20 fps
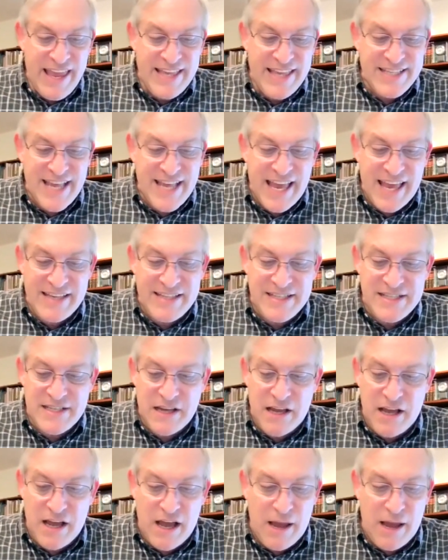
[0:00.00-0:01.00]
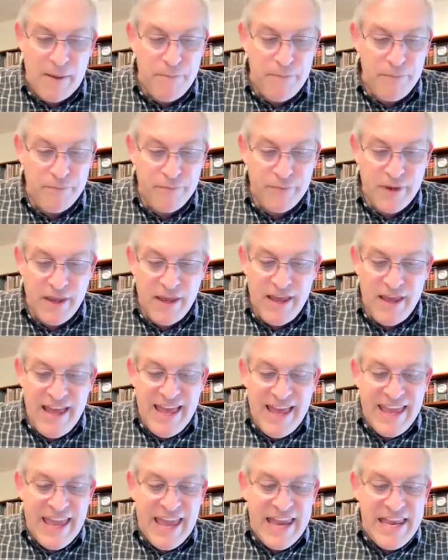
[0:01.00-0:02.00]
He says. Um,
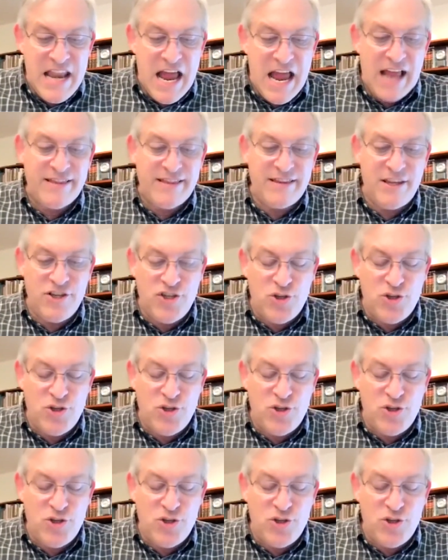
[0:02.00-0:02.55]
Cannot